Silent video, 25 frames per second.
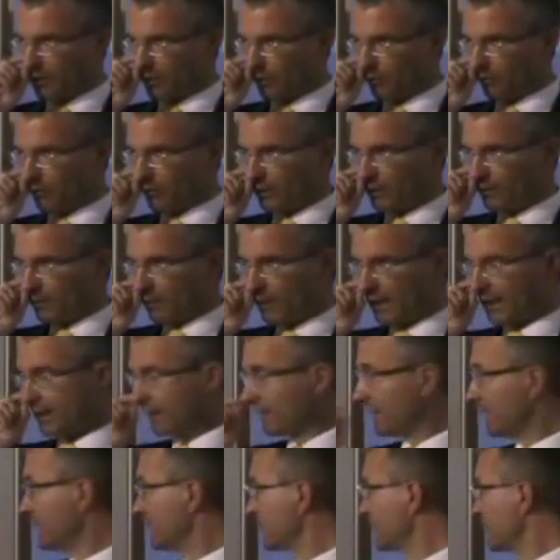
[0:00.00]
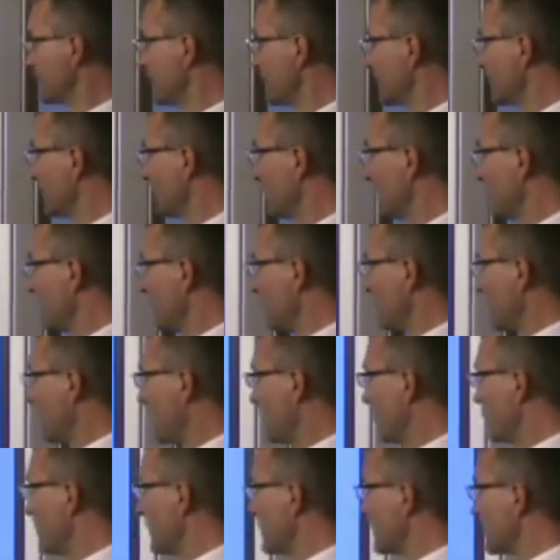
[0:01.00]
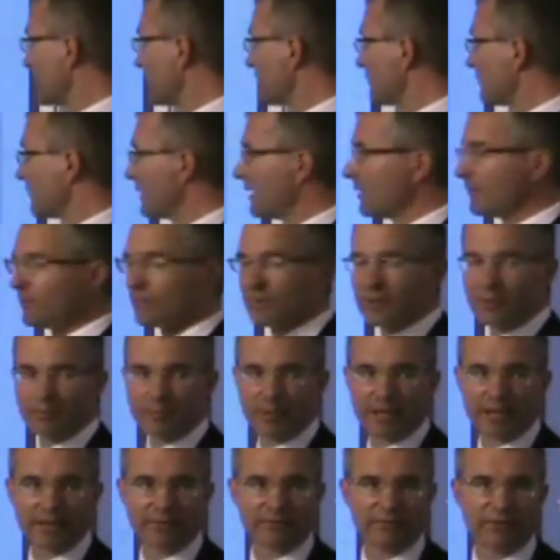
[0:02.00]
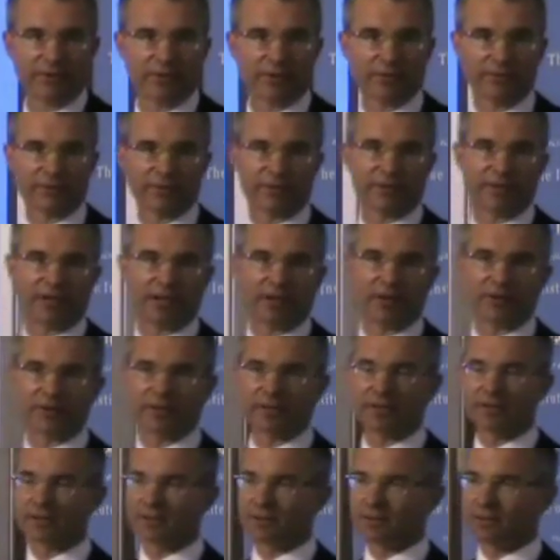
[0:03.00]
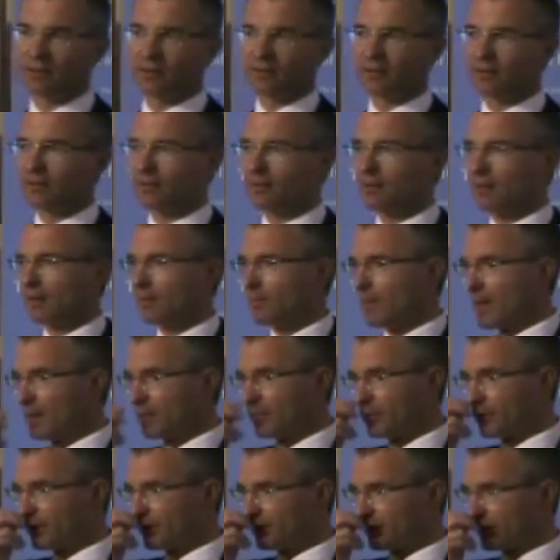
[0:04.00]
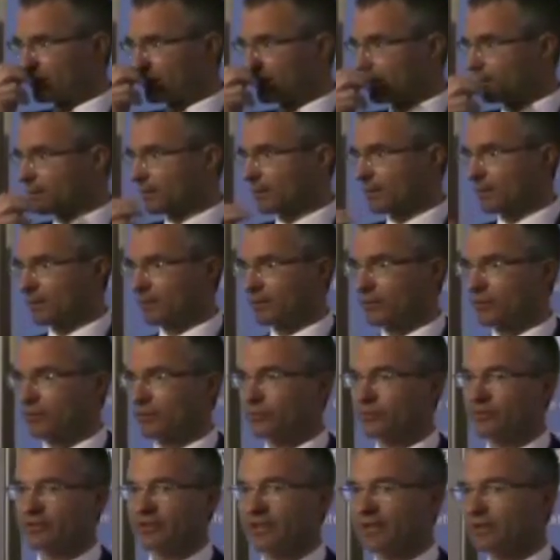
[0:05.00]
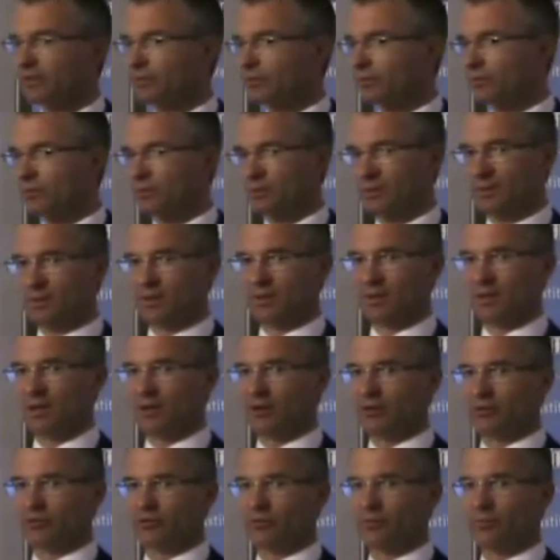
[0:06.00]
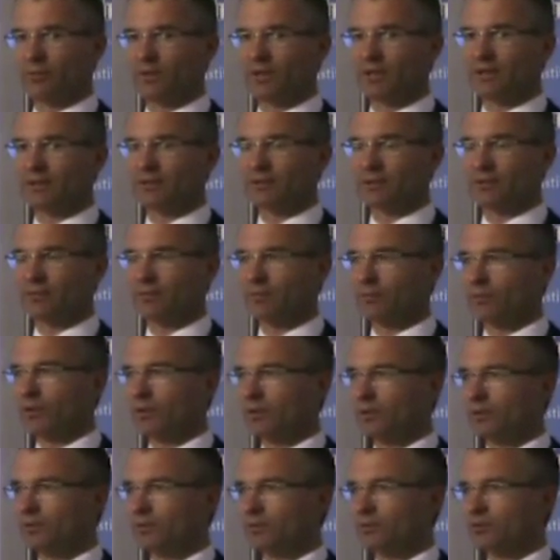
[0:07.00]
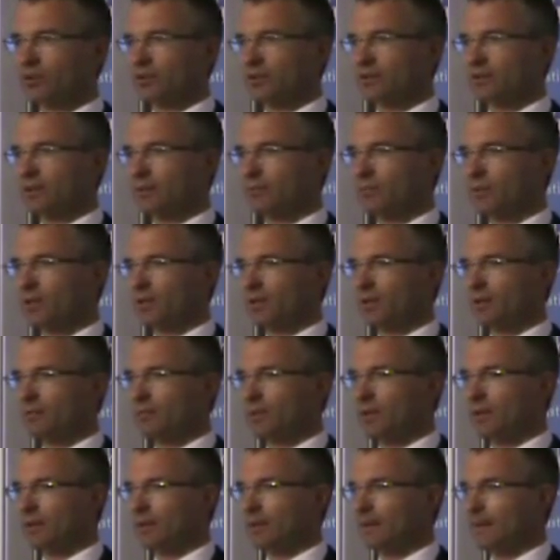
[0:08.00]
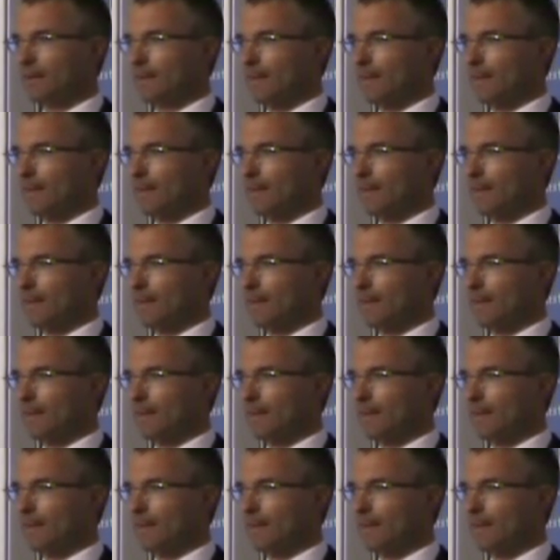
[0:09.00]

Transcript: overly mechanistic, and we give them the benefit of a doubt. And uh, I'm happy uh, to send you our triple A Sovereign Monitor. Just send me an email,